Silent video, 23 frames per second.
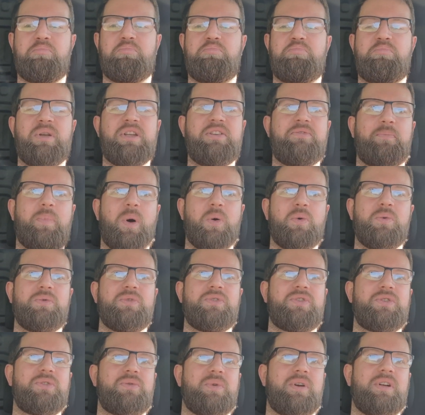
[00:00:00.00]
beef
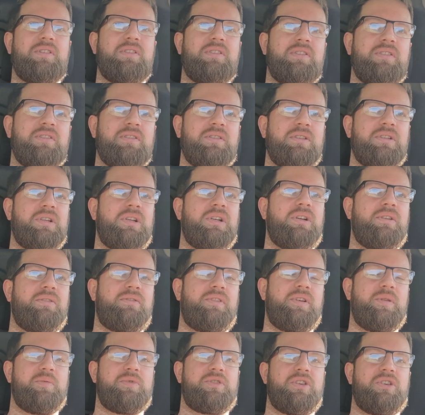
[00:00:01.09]
bones as well
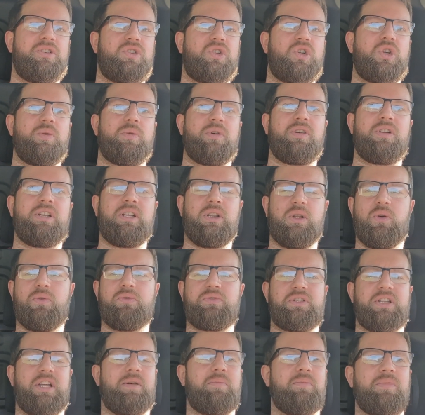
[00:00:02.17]
for him to chew on. He loves
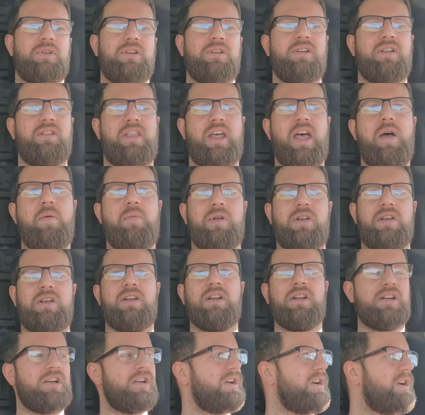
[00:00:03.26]
them.
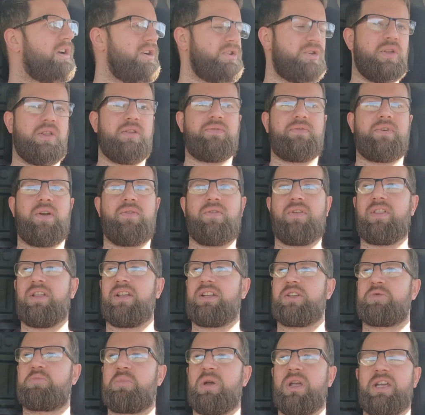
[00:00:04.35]
And his other favourite thing
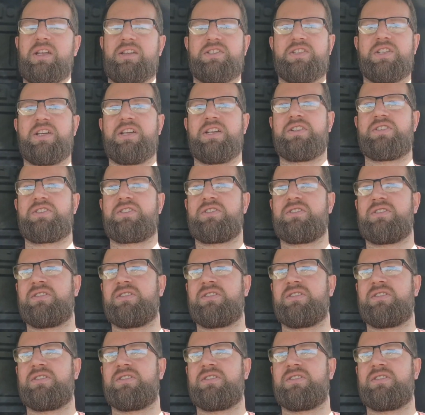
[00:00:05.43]
is pig's ears.